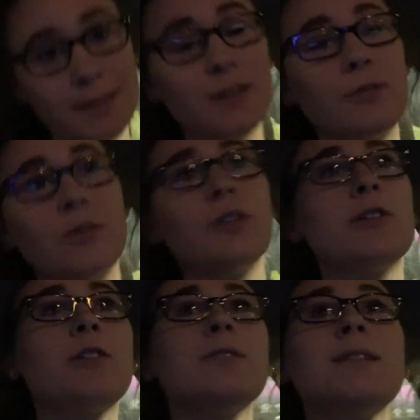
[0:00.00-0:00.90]
you know, your
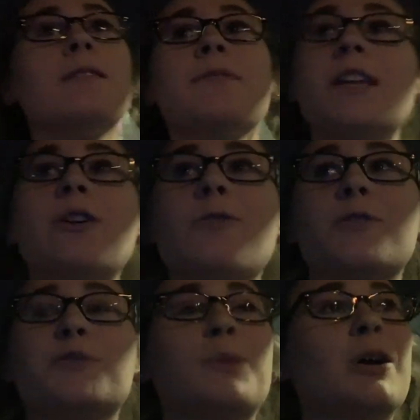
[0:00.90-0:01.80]
girl needs a video
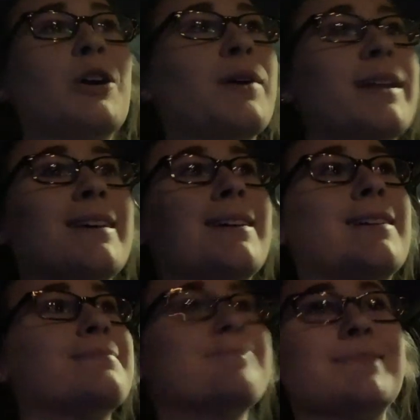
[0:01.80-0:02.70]
for tomorrow, and uh,